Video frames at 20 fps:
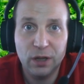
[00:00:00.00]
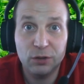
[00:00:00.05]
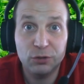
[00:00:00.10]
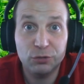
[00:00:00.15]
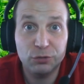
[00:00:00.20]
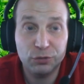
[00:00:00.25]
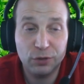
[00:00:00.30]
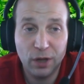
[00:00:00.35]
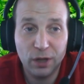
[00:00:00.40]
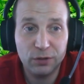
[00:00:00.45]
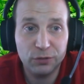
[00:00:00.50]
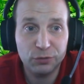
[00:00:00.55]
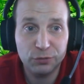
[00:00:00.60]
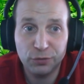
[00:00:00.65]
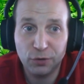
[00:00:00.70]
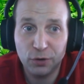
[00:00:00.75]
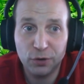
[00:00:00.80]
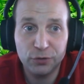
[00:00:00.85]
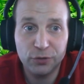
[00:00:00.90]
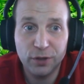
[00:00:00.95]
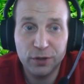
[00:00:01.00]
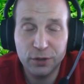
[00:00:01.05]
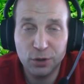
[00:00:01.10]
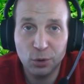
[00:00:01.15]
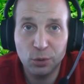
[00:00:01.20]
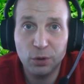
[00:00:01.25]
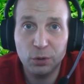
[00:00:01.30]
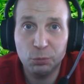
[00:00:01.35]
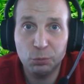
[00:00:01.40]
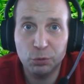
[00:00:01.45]
As, as far as I
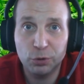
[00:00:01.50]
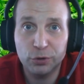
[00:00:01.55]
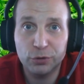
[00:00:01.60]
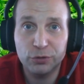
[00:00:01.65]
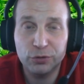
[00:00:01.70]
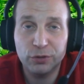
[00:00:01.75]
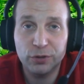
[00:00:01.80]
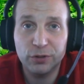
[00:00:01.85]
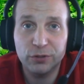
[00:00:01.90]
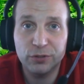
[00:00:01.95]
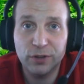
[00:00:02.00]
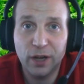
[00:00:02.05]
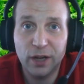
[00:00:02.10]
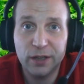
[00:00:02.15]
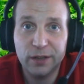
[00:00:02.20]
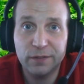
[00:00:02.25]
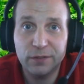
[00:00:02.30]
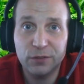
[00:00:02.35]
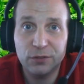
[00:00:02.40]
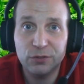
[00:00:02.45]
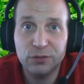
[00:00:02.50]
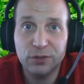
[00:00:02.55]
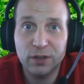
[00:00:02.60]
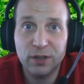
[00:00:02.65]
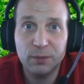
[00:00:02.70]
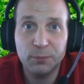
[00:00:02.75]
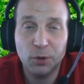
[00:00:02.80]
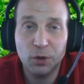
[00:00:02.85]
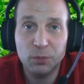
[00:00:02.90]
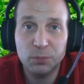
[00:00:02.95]
know, it works exactly the
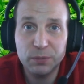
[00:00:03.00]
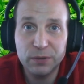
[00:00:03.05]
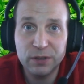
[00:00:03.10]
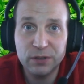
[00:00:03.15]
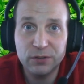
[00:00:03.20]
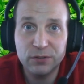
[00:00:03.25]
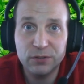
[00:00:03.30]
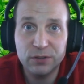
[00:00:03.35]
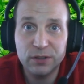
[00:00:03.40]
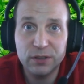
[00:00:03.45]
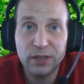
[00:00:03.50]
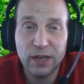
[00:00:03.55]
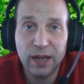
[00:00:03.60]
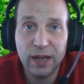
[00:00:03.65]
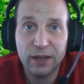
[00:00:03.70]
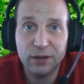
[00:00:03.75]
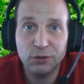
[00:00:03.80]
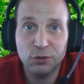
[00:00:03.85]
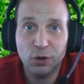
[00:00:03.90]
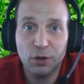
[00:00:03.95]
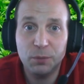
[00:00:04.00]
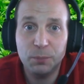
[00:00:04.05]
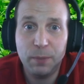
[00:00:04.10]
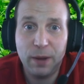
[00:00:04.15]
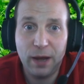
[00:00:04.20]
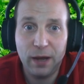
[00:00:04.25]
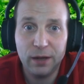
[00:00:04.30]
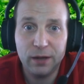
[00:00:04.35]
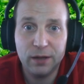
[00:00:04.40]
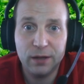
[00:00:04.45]
same on PC and on
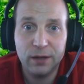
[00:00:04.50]
Mac.